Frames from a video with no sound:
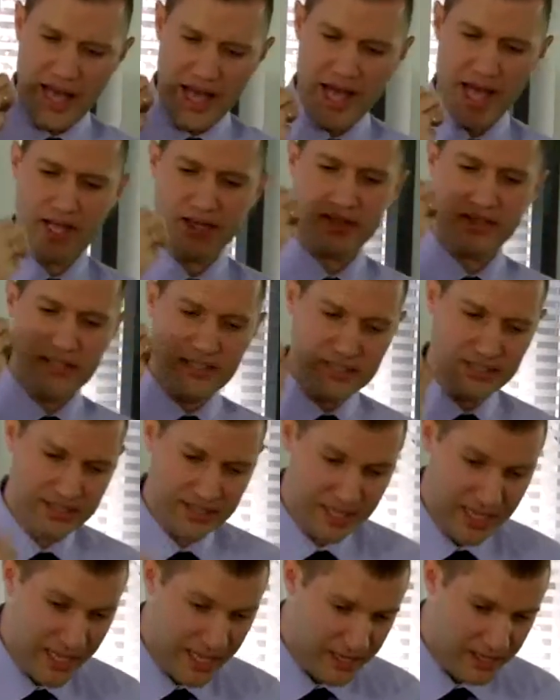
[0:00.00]
and
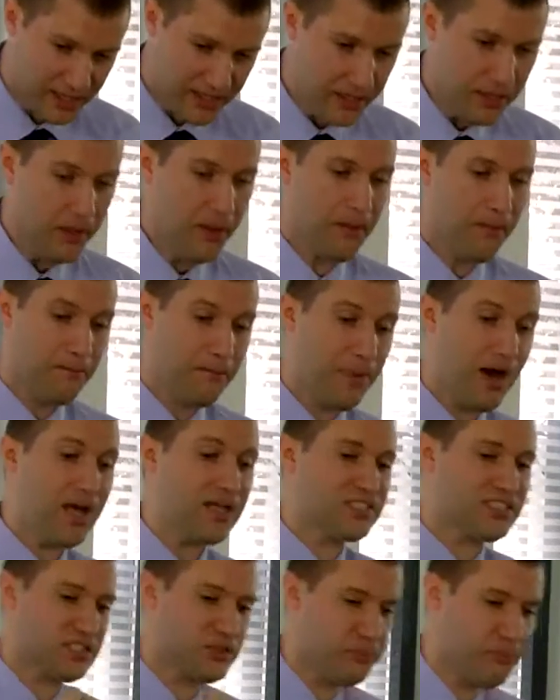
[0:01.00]
sin
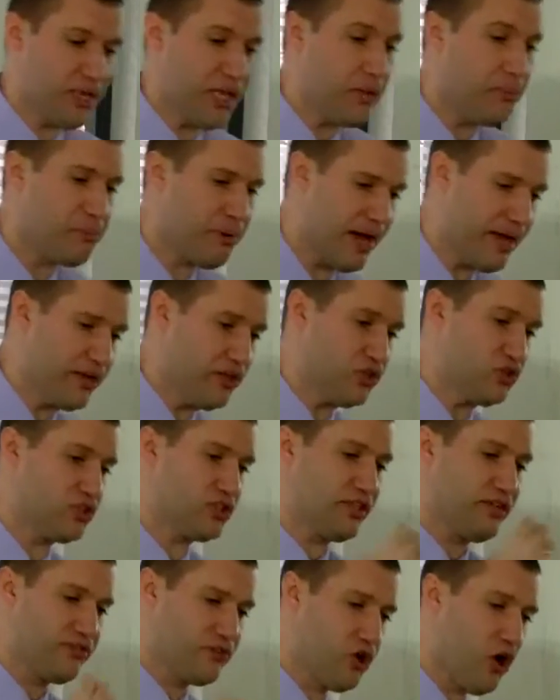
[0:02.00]
must be
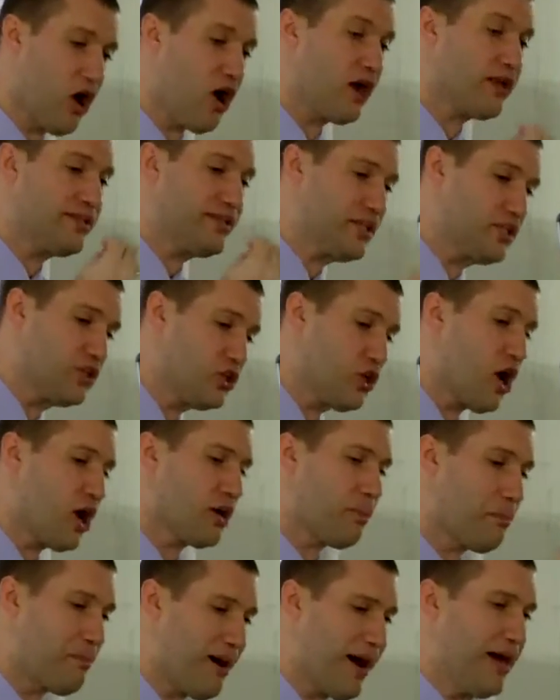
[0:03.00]
punished. If God did
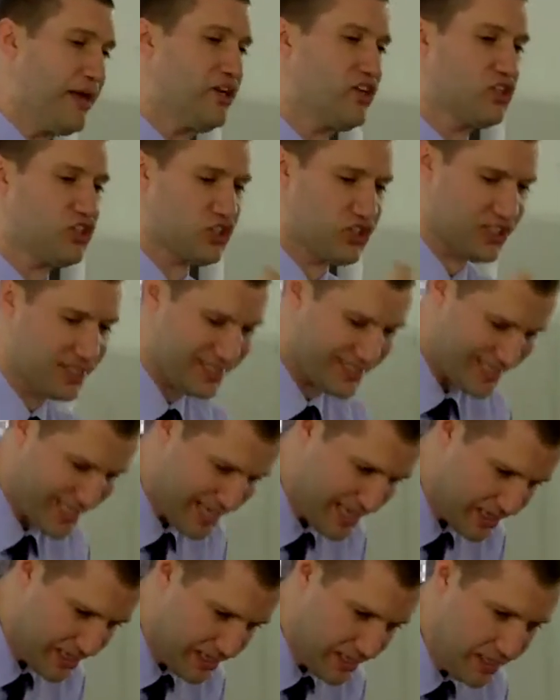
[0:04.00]
not punish
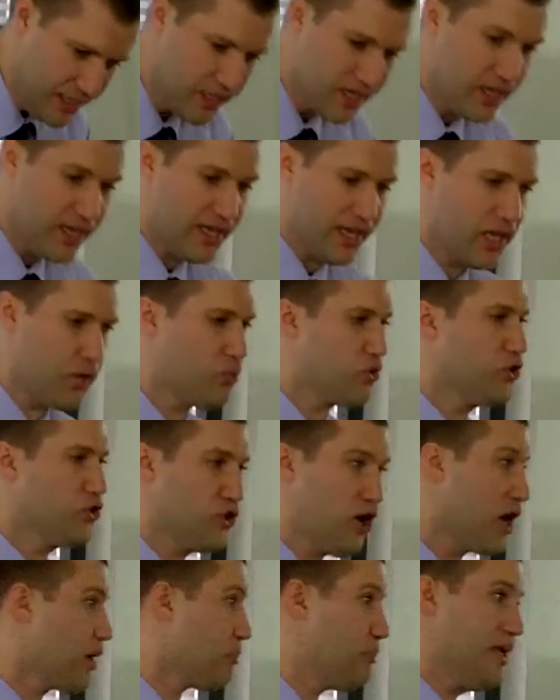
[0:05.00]
sin, he would
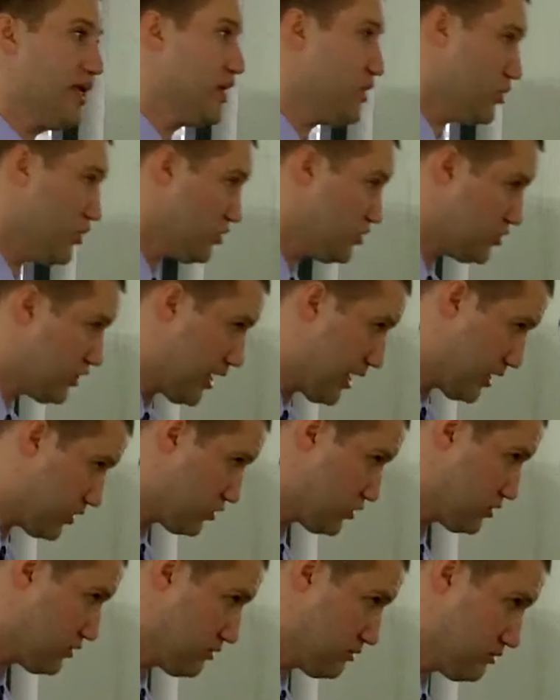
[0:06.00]
not be a good
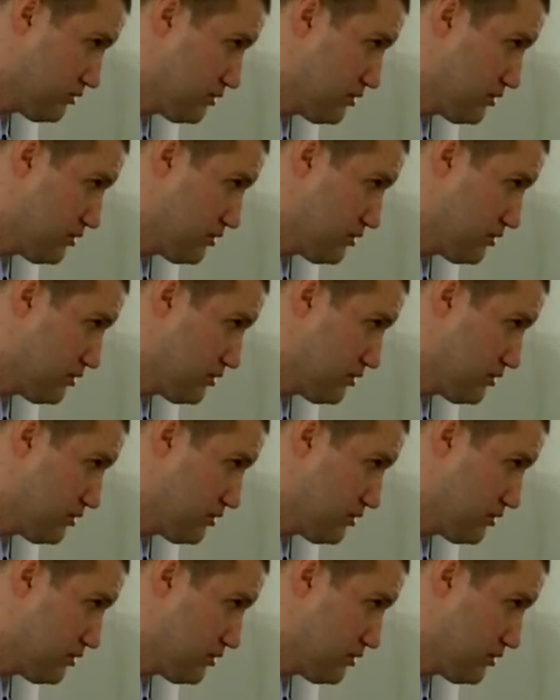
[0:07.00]
judge.